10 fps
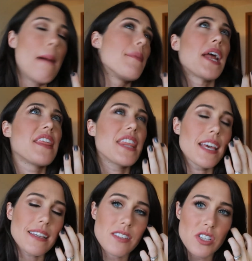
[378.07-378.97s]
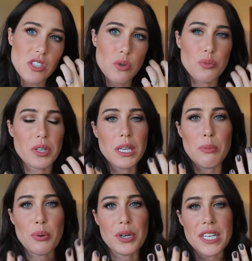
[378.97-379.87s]
but I think it's just a really
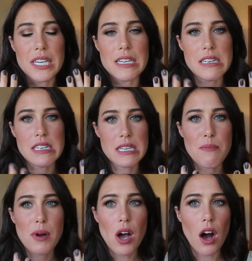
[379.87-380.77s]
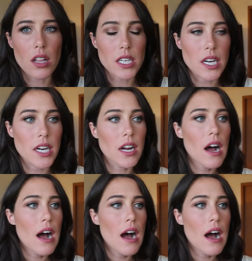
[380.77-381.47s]
pretty deep color.